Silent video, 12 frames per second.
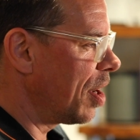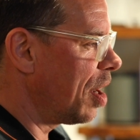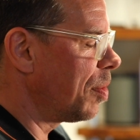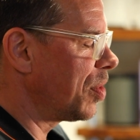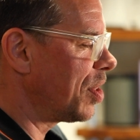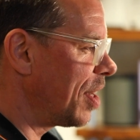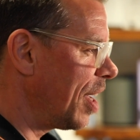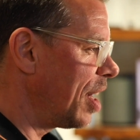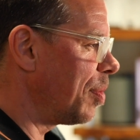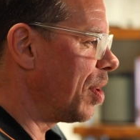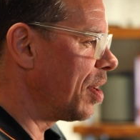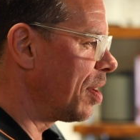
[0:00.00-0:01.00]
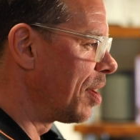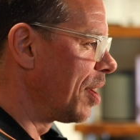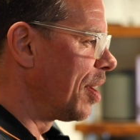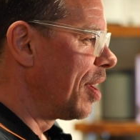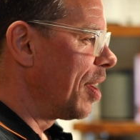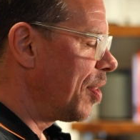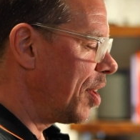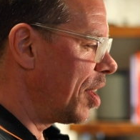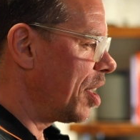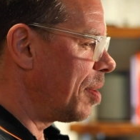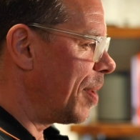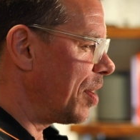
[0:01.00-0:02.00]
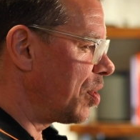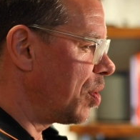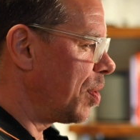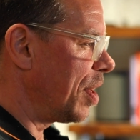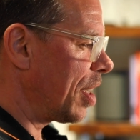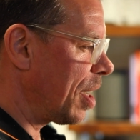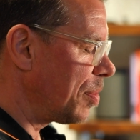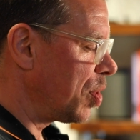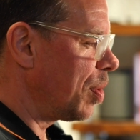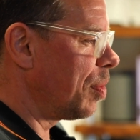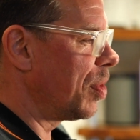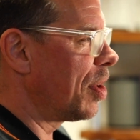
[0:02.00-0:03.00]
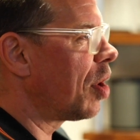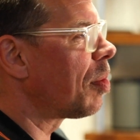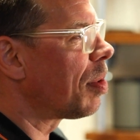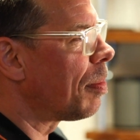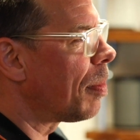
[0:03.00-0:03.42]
yeah, I would say to anyone thinking about doing it, come to it with an open